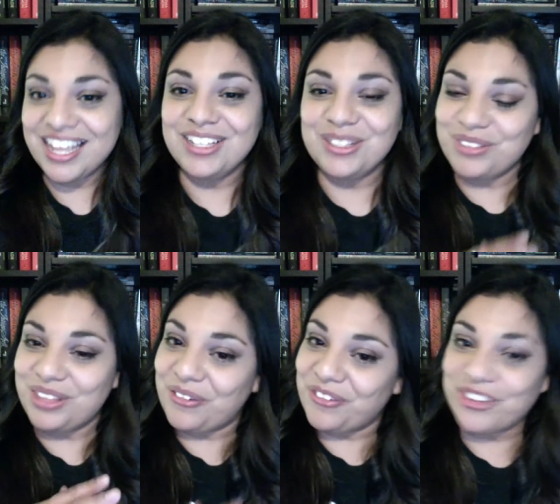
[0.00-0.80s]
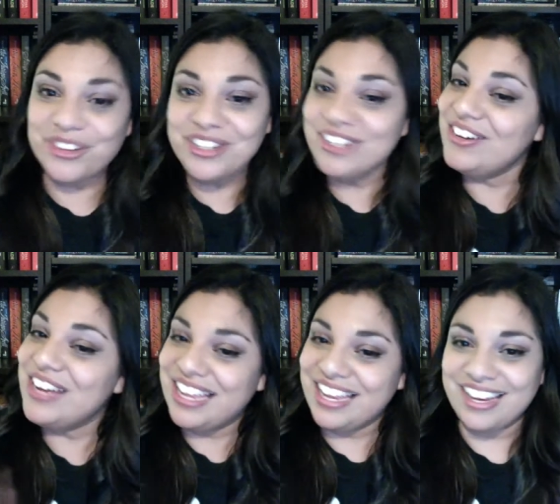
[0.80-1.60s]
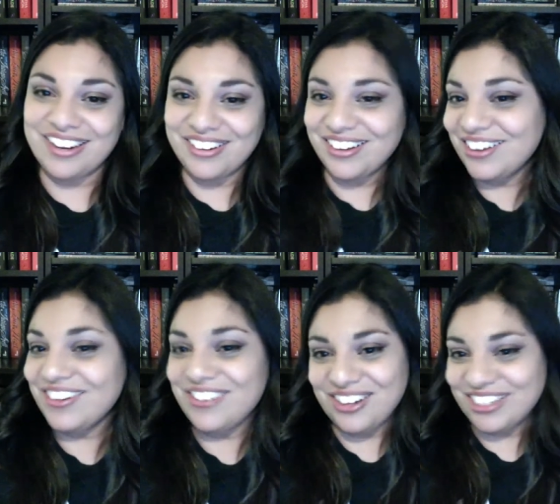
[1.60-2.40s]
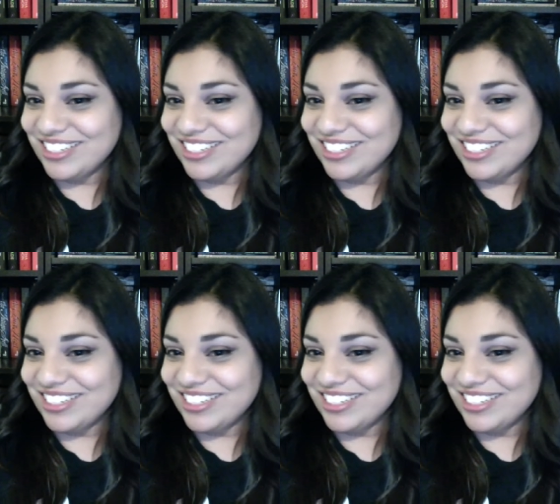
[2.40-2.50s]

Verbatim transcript: So without further ado, here you go, on to